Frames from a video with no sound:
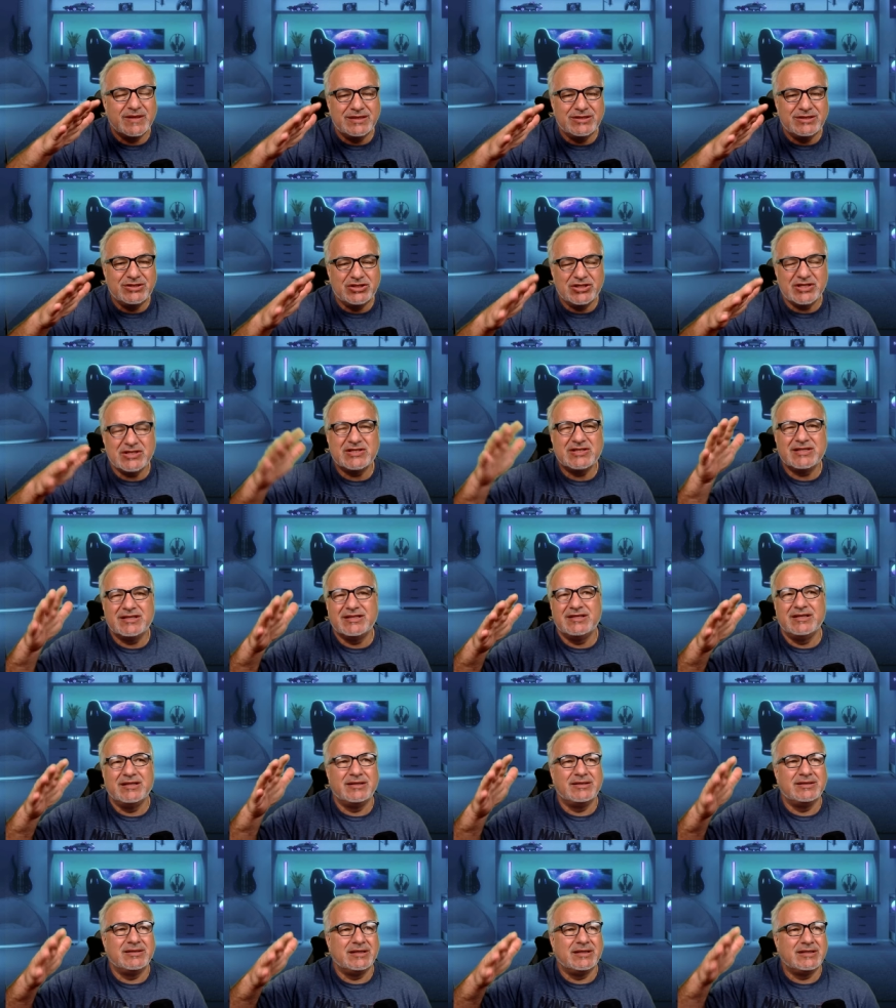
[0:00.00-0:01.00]
just
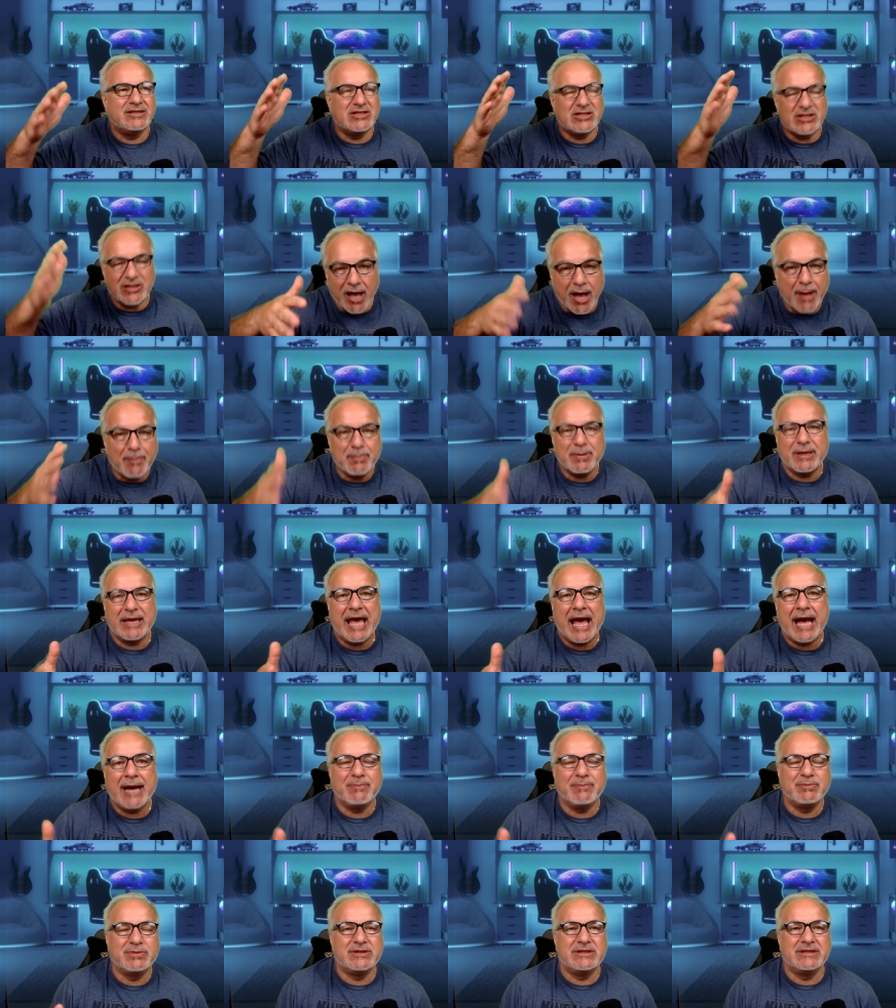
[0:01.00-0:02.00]
stop
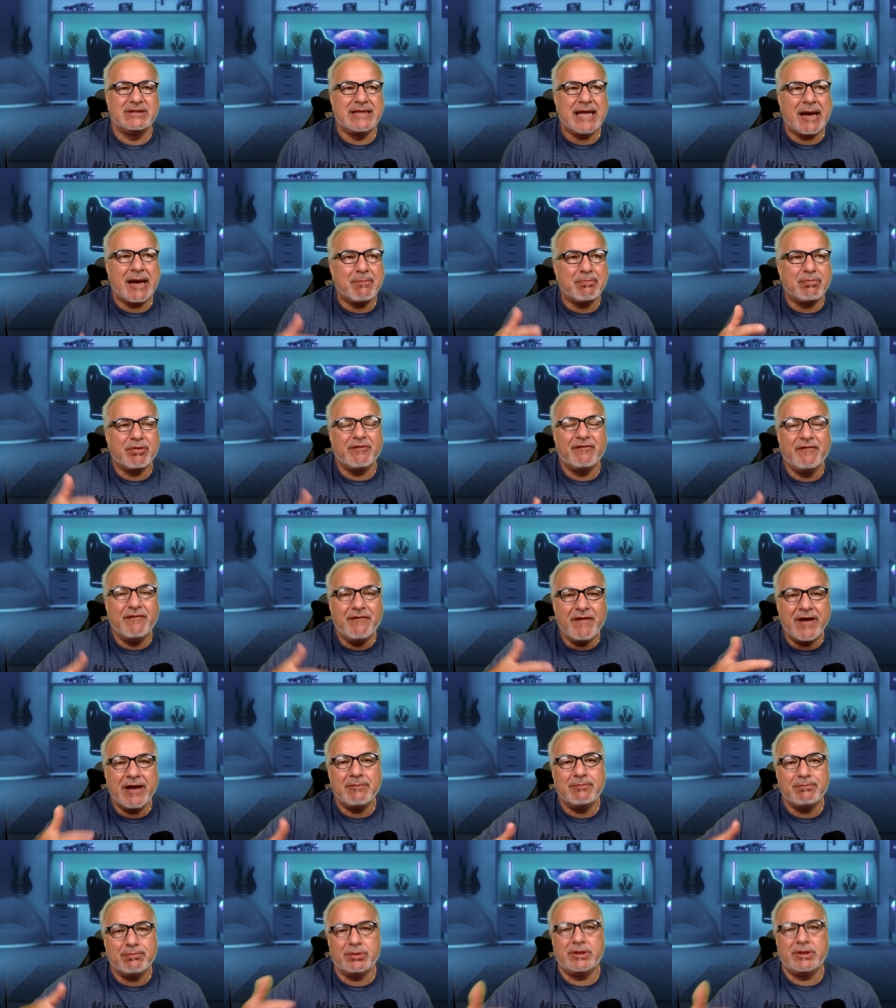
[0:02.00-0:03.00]
gaps that
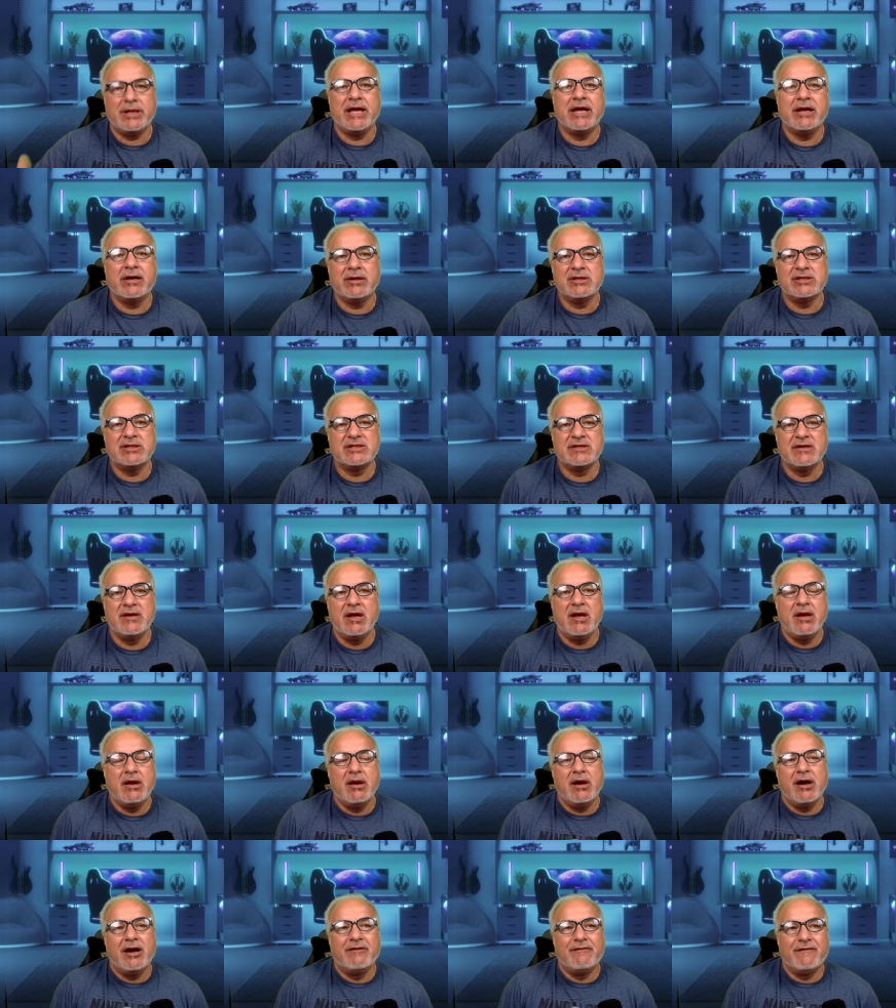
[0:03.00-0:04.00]
prevent players
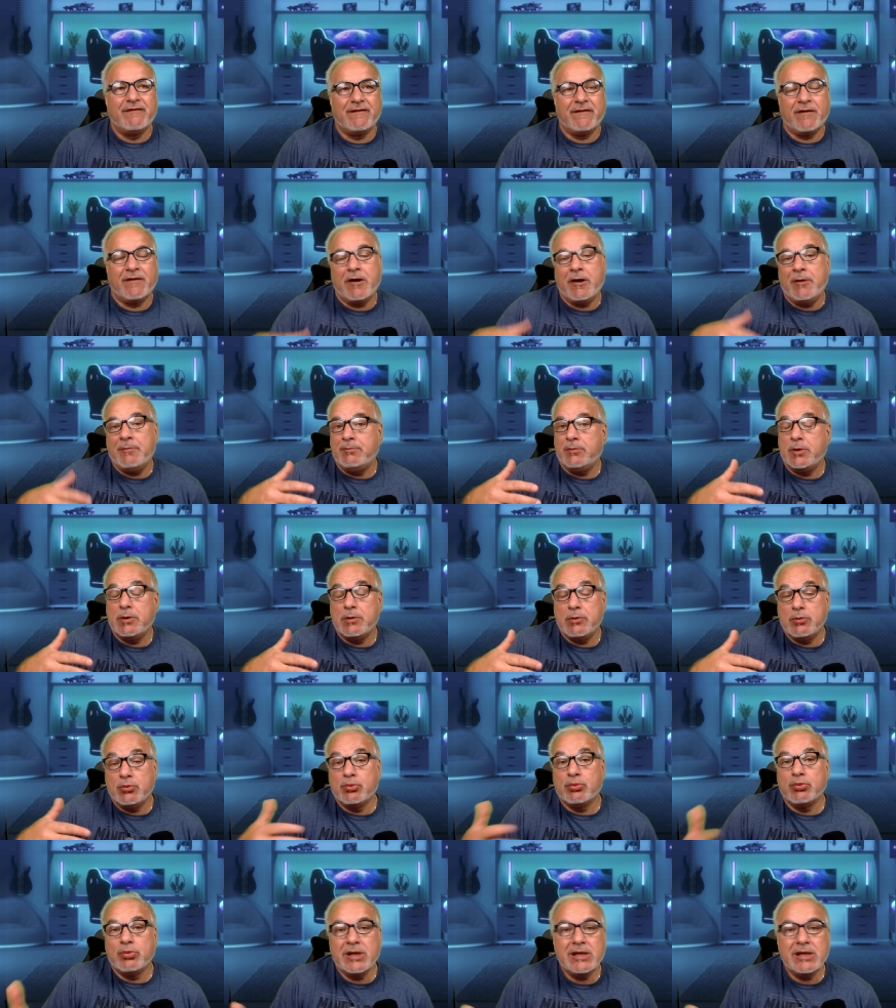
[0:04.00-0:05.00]
from
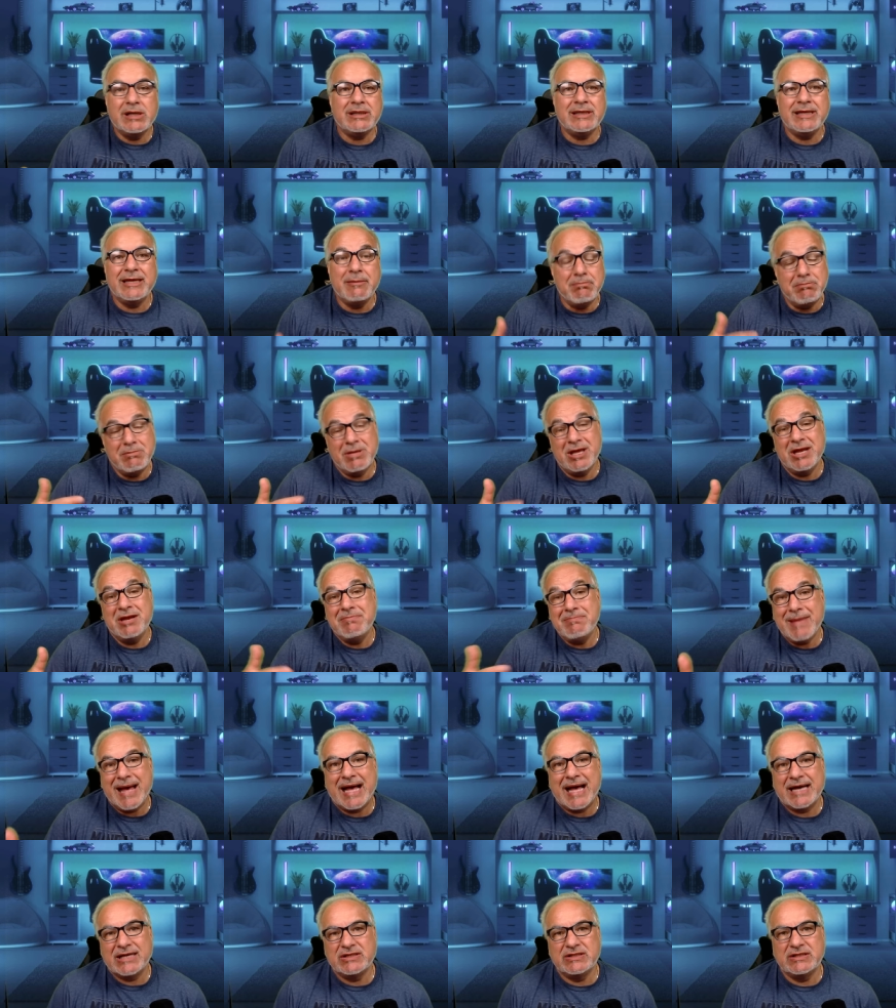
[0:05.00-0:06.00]
really
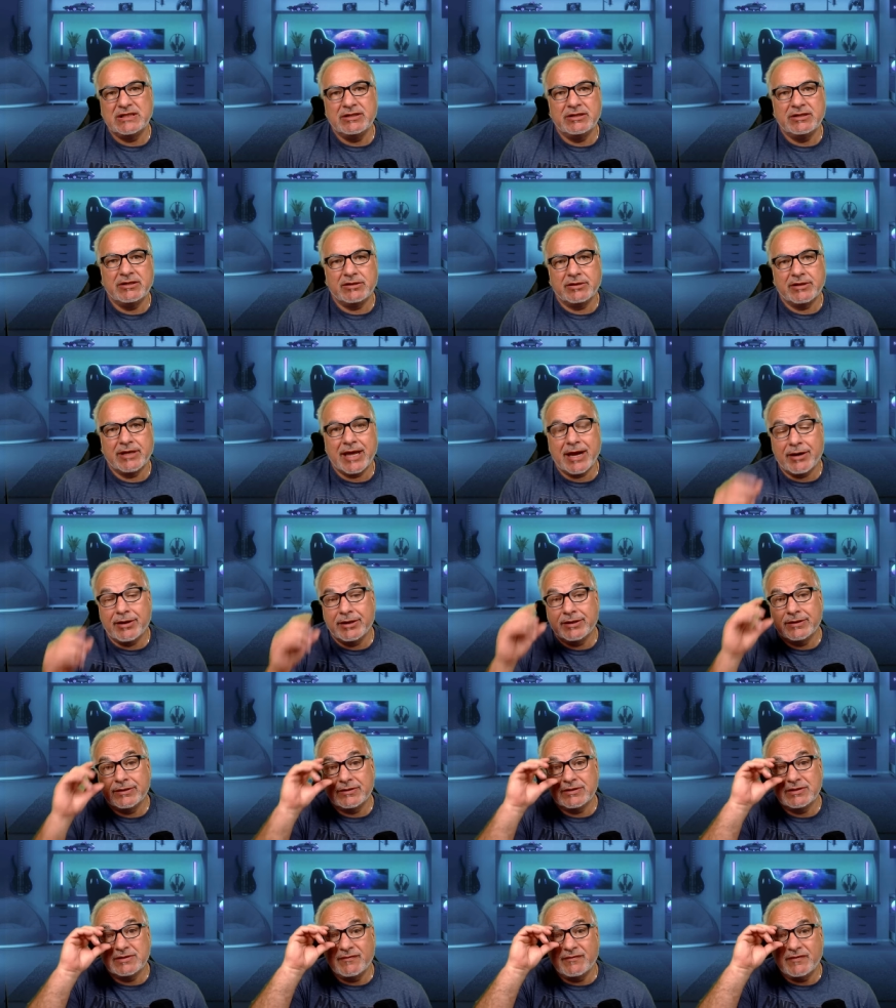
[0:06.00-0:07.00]
min-maxing their
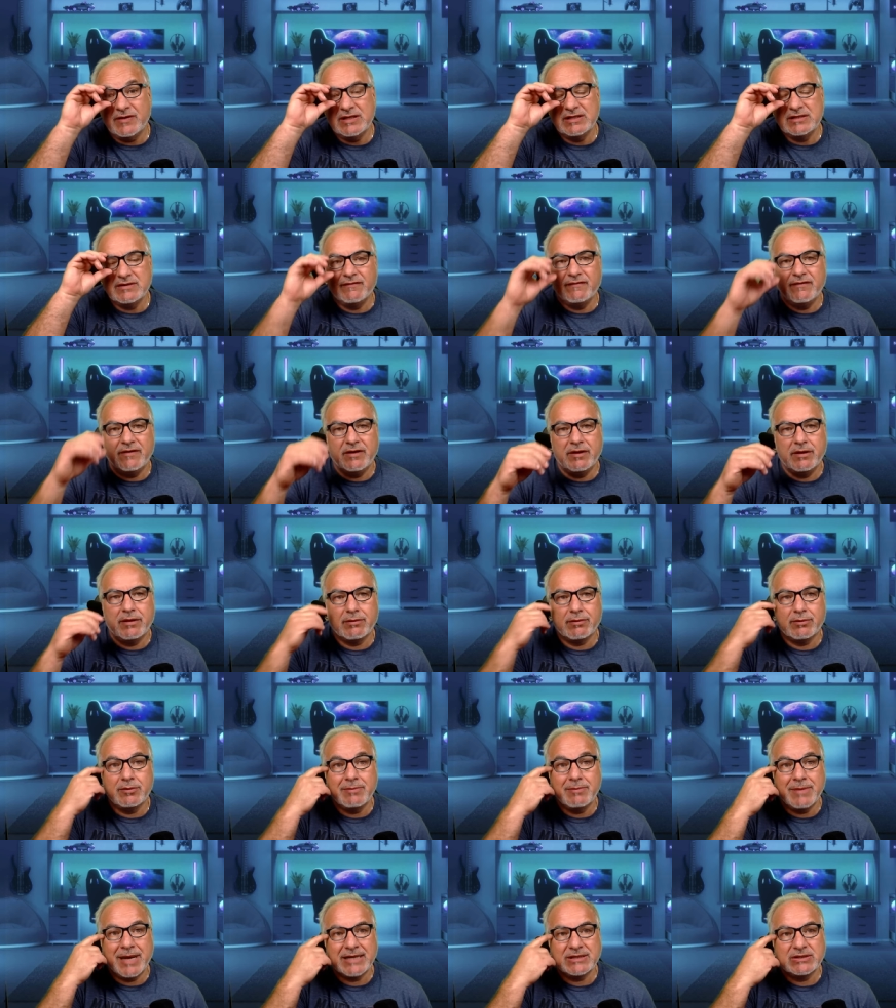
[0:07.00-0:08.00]
characters vis-a-vis
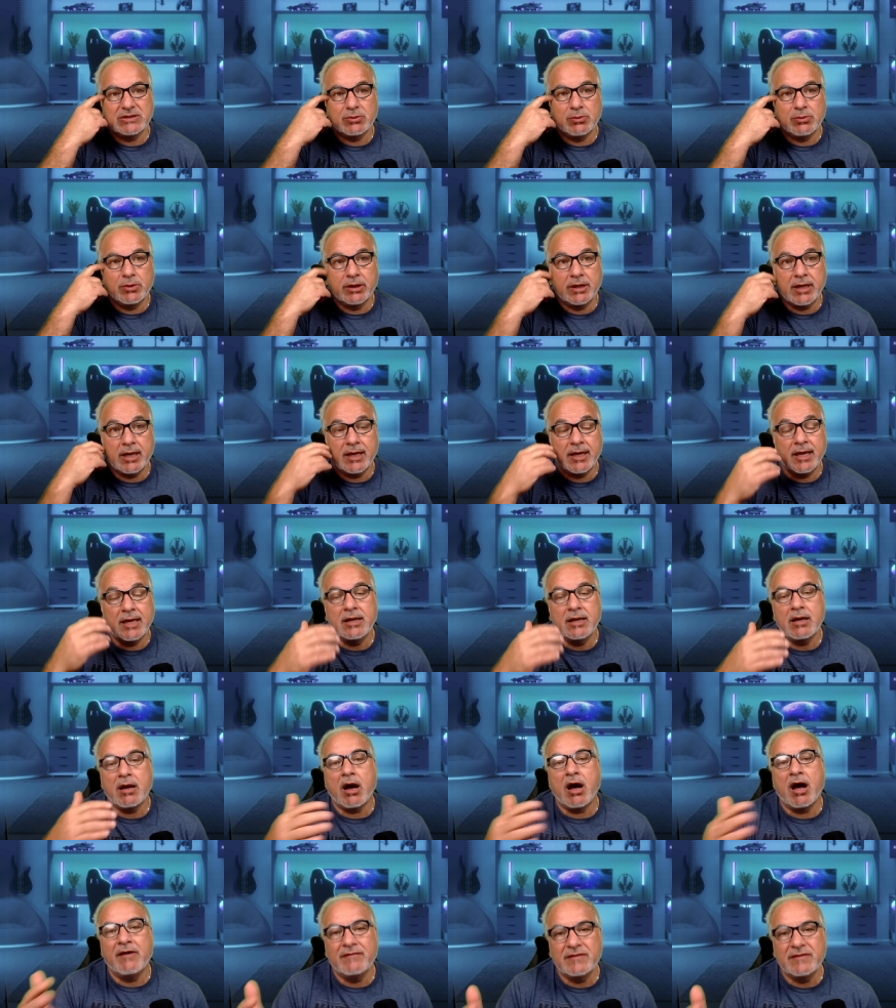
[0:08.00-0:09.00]
through masterworking. And
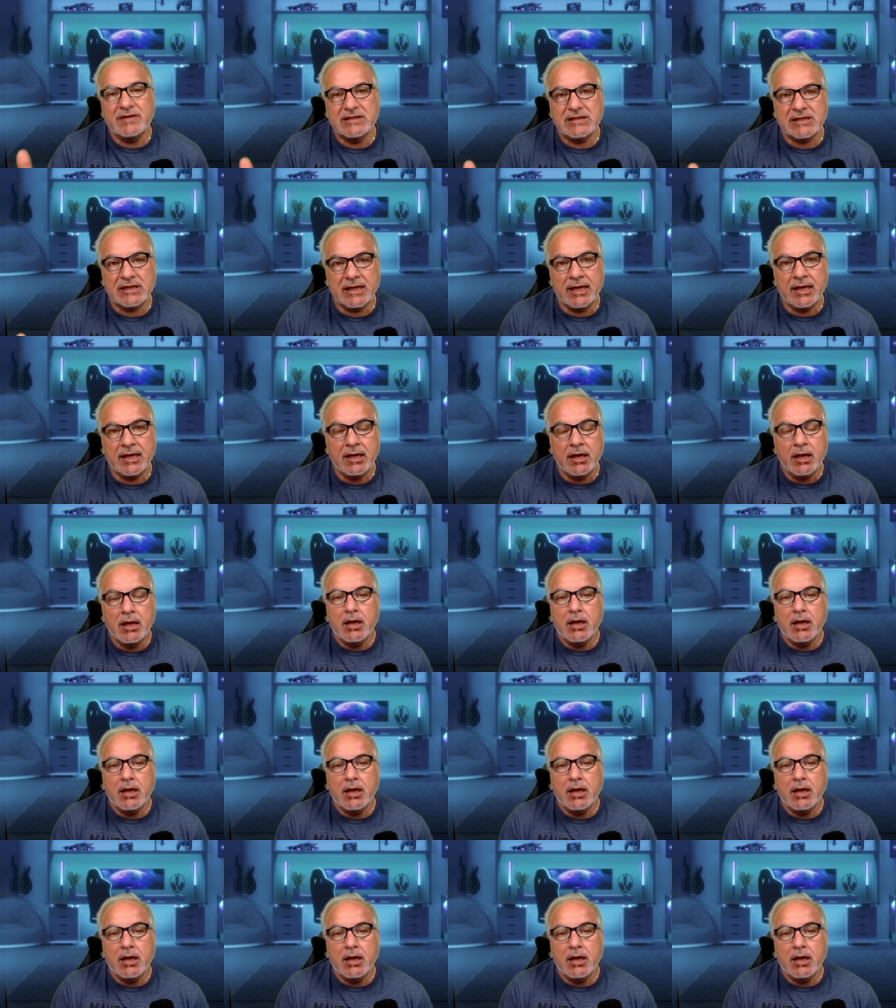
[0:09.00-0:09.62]
obviously,